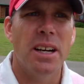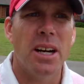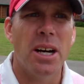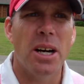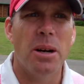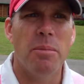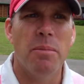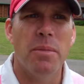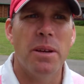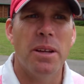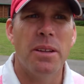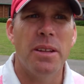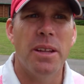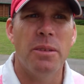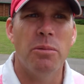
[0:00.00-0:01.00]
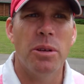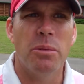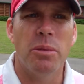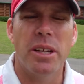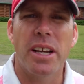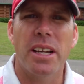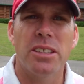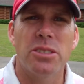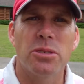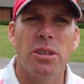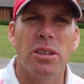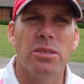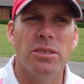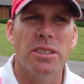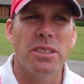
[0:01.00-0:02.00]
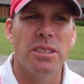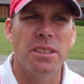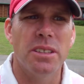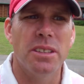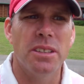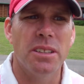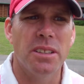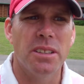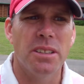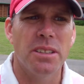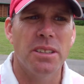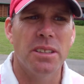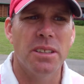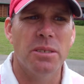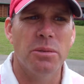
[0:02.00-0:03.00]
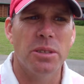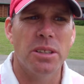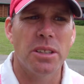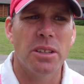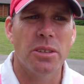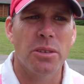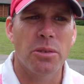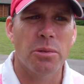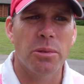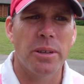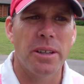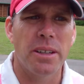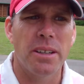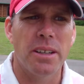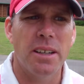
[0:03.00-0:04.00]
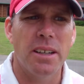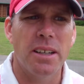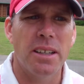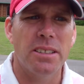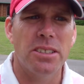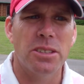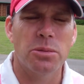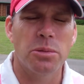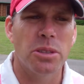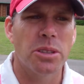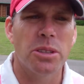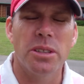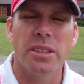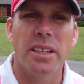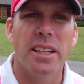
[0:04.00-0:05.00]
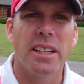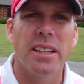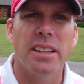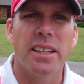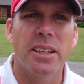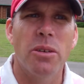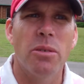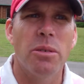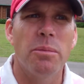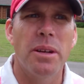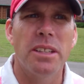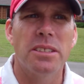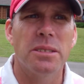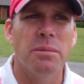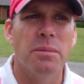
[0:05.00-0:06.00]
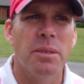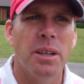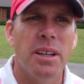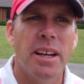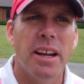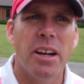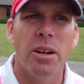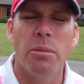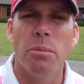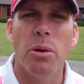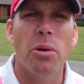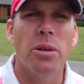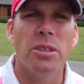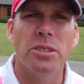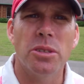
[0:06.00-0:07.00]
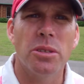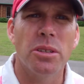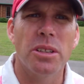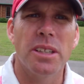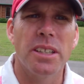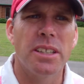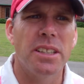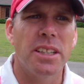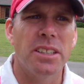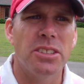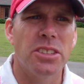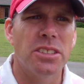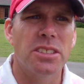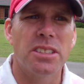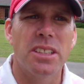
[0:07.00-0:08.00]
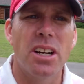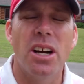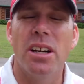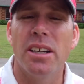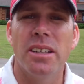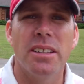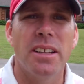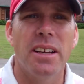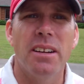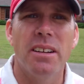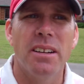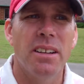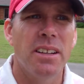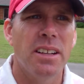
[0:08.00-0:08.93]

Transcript: Um, and then we, we kind of struggled in, in, in uh, with the other three. Uh, just really couldn't get anything going. Made some errant bogeys early and, and, just hung in there.